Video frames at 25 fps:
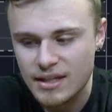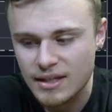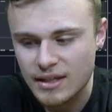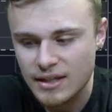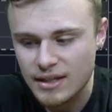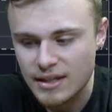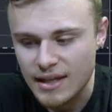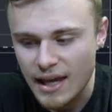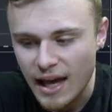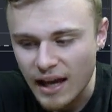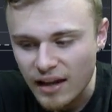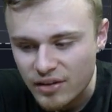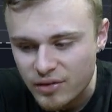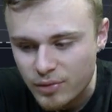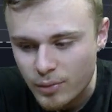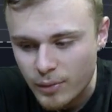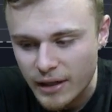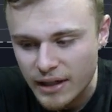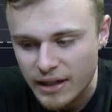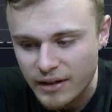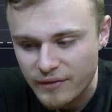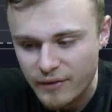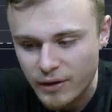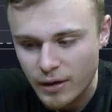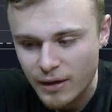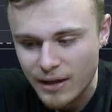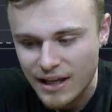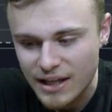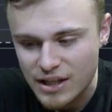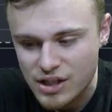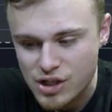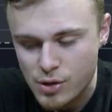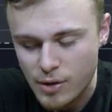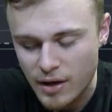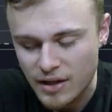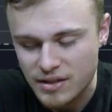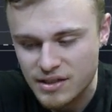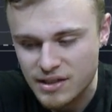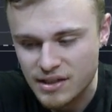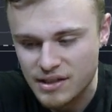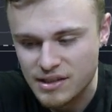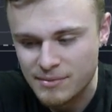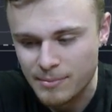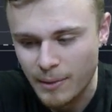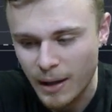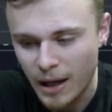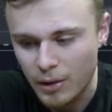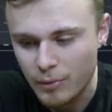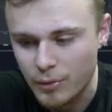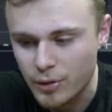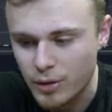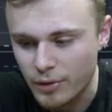yes, we're in a very interesting spot.